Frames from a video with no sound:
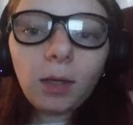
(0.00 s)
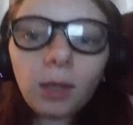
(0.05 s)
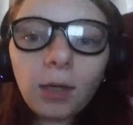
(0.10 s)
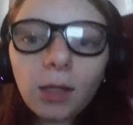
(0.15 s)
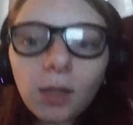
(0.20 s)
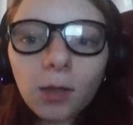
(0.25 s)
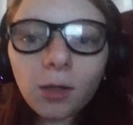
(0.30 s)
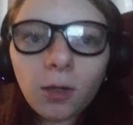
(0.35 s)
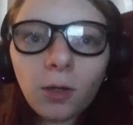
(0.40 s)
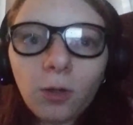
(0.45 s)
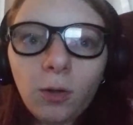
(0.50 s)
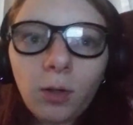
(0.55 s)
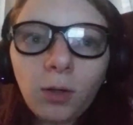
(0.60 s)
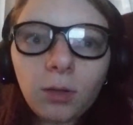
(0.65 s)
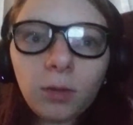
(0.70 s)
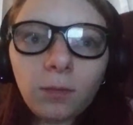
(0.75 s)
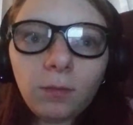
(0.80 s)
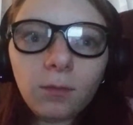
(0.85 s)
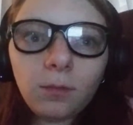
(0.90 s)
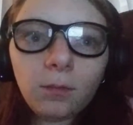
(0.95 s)

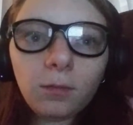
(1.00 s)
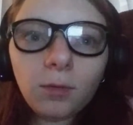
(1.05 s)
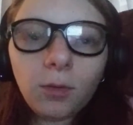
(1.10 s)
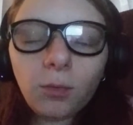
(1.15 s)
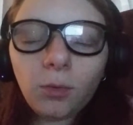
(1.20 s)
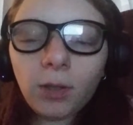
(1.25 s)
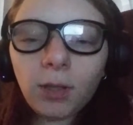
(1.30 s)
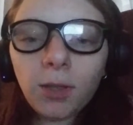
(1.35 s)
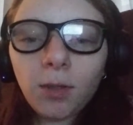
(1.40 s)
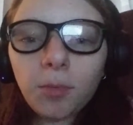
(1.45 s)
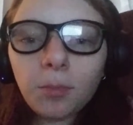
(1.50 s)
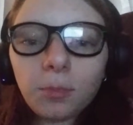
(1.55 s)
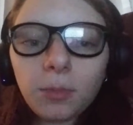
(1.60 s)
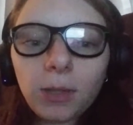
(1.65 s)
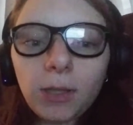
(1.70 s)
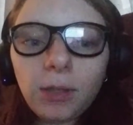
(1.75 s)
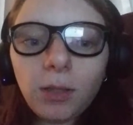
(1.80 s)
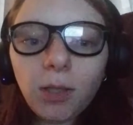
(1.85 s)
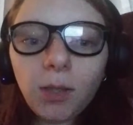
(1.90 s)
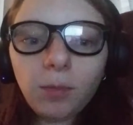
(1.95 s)
Hello everyone,
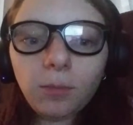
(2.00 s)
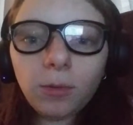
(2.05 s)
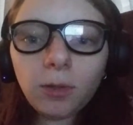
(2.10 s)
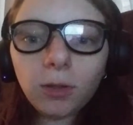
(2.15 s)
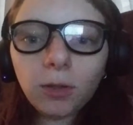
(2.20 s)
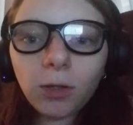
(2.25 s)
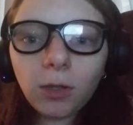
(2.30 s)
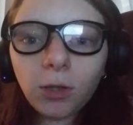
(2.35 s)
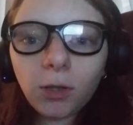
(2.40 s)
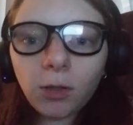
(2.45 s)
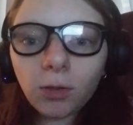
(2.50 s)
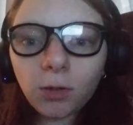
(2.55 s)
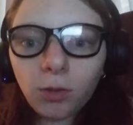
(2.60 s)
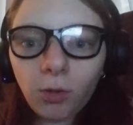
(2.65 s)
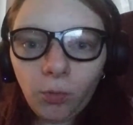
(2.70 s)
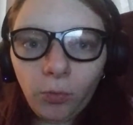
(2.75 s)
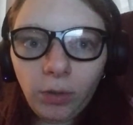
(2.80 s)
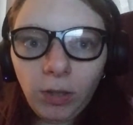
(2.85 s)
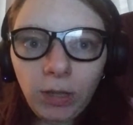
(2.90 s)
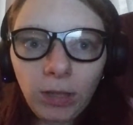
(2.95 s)
my name is
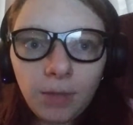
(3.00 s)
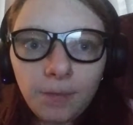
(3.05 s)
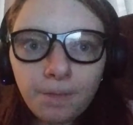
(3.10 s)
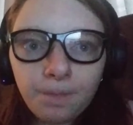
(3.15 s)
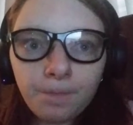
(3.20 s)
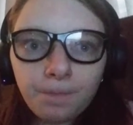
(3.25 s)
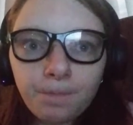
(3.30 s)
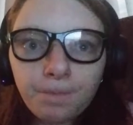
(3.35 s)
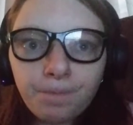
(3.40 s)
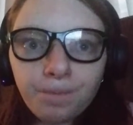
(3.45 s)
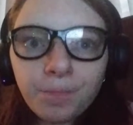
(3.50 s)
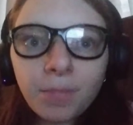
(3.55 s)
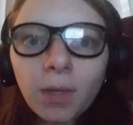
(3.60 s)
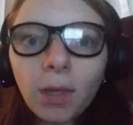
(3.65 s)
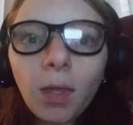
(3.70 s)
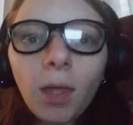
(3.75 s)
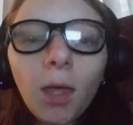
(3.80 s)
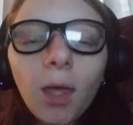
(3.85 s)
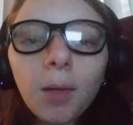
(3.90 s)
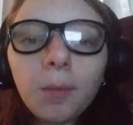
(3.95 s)
Chloe.
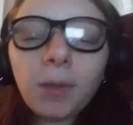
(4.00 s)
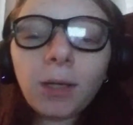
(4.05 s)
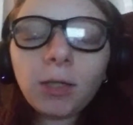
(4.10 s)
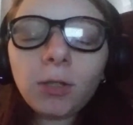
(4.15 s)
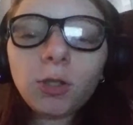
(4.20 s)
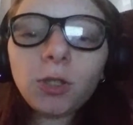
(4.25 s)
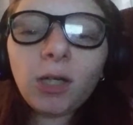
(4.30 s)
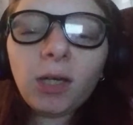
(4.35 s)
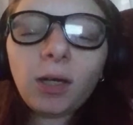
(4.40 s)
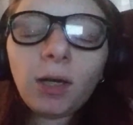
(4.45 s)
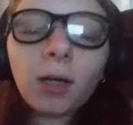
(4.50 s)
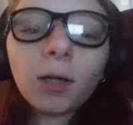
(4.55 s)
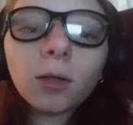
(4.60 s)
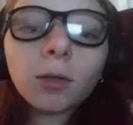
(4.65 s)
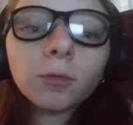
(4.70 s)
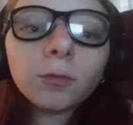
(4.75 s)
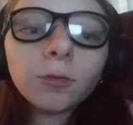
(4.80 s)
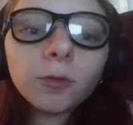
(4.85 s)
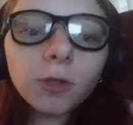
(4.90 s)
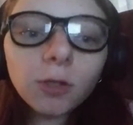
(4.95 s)
My
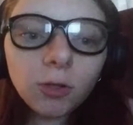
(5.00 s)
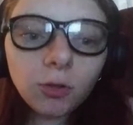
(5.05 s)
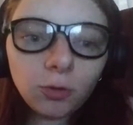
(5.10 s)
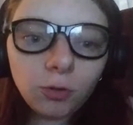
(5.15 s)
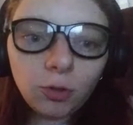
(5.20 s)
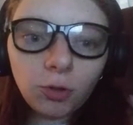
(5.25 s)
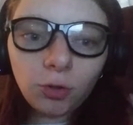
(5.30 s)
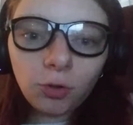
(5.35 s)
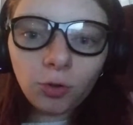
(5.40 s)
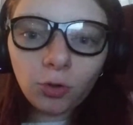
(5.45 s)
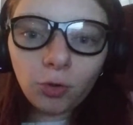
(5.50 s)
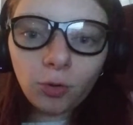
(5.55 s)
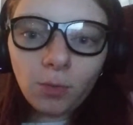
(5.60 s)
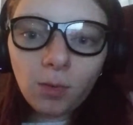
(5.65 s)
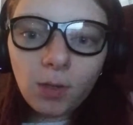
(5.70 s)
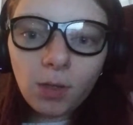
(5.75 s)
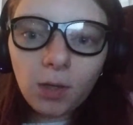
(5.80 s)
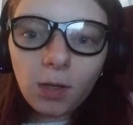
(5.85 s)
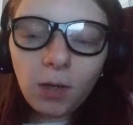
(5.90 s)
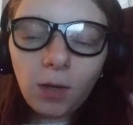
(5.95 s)
channel for
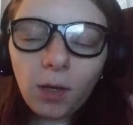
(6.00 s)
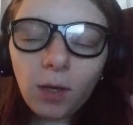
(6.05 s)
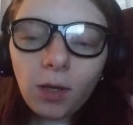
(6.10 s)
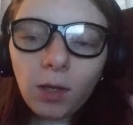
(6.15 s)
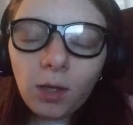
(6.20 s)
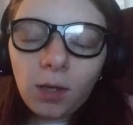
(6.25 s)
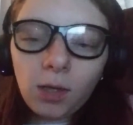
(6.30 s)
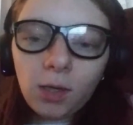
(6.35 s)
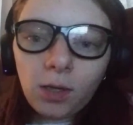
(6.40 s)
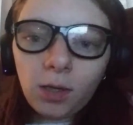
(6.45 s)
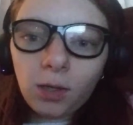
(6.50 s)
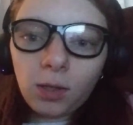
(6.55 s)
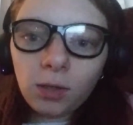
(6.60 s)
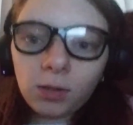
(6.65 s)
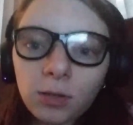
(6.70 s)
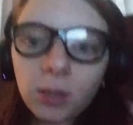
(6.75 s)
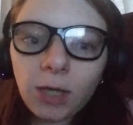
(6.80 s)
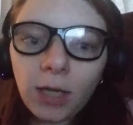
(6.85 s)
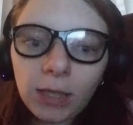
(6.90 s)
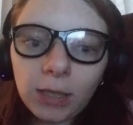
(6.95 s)
YouTube
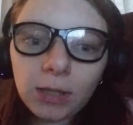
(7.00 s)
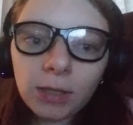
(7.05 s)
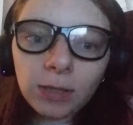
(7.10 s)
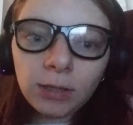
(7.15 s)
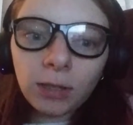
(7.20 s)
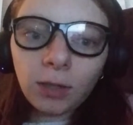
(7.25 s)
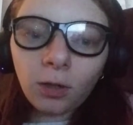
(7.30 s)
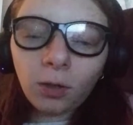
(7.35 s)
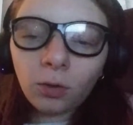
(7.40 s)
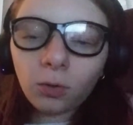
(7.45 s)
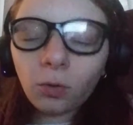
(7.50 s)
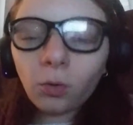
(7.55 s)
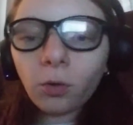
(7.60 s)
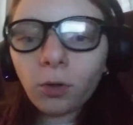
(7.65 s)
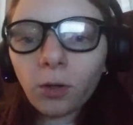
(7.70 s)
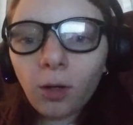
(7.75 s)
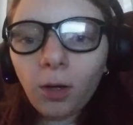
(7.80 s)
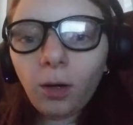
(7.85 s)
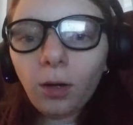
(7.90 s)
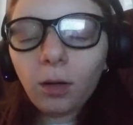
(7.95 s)
is ASL
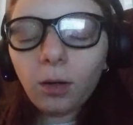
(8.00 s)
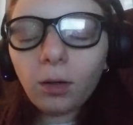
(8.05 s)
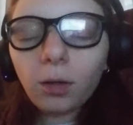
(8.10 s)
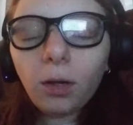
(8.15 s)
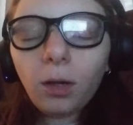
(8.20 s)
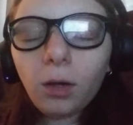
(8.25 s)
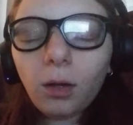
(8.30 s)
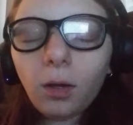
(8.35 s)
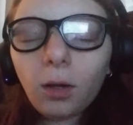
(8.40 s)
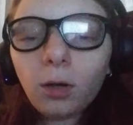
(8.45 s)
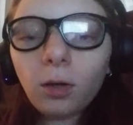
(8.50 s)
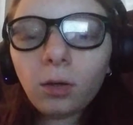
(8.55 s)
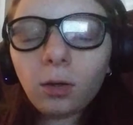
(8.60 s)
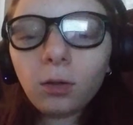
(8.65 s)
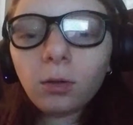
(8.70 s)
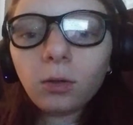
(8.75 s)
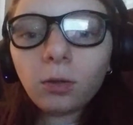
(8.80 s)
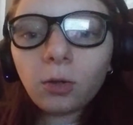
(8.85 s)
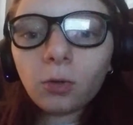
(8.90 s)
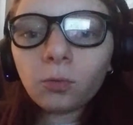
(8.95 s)
or
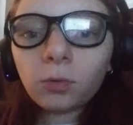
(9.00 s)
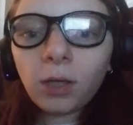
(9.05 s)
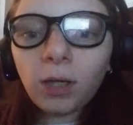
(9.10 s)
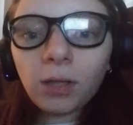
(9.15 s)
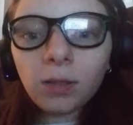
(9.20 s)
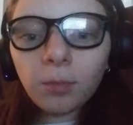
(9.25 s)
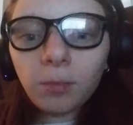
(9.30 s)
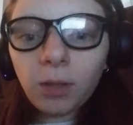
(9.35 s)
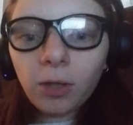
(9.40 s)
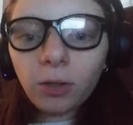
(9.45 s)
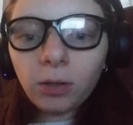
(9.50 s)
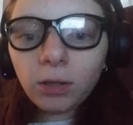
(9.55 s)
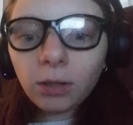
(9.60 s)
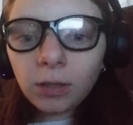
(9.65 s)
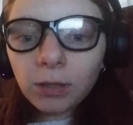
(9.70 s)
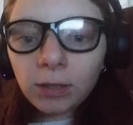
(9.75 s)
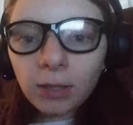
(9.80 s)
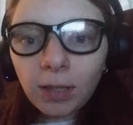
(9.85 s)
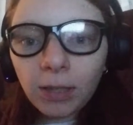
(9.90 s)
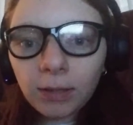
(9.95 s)
known as
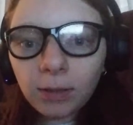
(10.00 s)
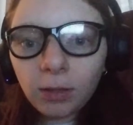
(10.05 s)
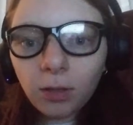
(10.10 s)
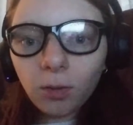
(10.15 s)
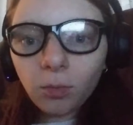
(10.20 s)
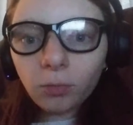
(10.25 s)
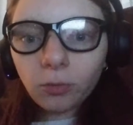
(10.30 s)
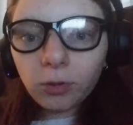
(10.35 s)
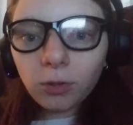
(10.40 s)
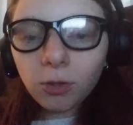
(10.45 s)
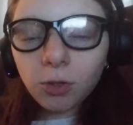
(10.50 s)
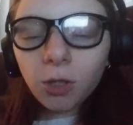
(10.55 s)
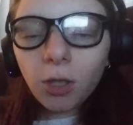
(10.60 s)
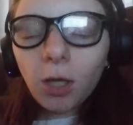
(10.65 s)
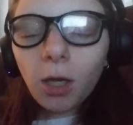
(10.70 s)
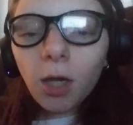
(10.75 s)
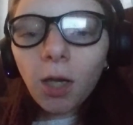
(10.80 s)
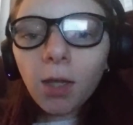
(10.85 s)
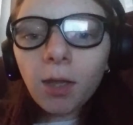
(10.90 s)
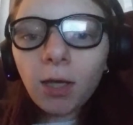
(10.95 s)
American Sign Language
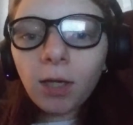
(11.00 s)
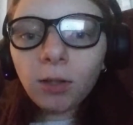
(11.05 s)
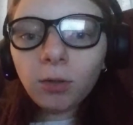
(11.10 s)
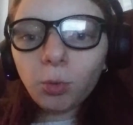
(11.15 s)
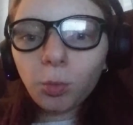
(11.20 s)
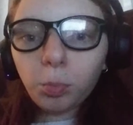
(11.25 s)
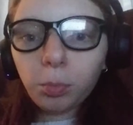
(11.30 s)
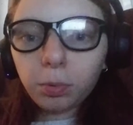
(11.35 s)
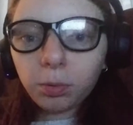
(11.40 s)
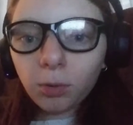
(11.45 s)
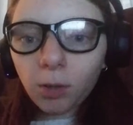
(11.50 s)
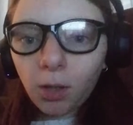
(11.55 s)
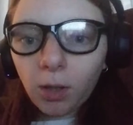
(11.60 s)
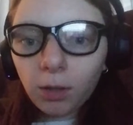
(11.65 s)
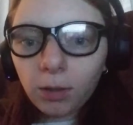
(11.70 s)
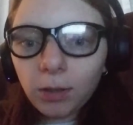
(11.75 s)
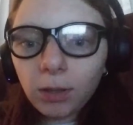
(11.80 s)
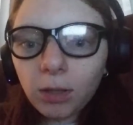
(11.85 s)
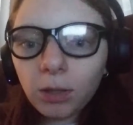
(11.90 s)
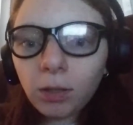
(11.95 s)
and I do
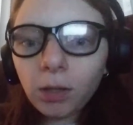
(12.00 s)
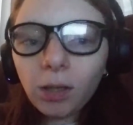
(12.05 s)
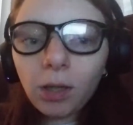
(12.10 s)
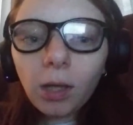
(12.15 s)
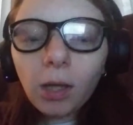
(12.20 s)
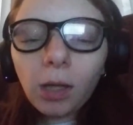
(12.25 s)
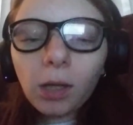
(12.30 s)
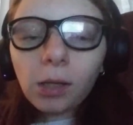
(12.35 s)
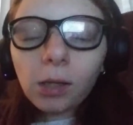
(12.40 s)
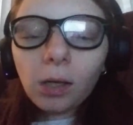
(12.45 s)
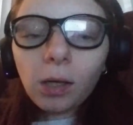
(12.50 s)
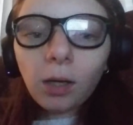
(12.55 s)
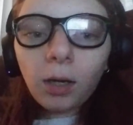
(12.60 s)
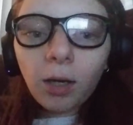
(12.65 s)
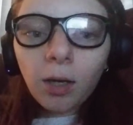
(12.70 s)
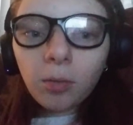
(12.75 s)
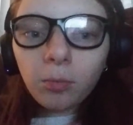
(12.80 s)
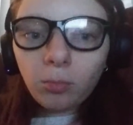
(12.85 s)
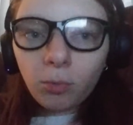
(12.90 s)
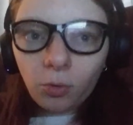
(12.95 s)
blogging
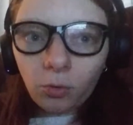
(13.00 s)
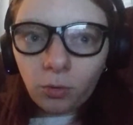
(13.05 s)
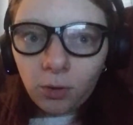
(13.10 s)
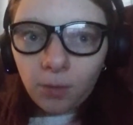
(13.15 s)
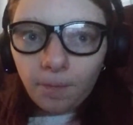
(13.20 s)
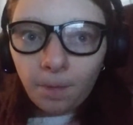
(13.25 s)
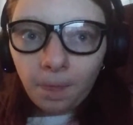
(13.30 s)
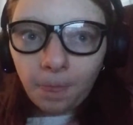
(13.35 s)
and more.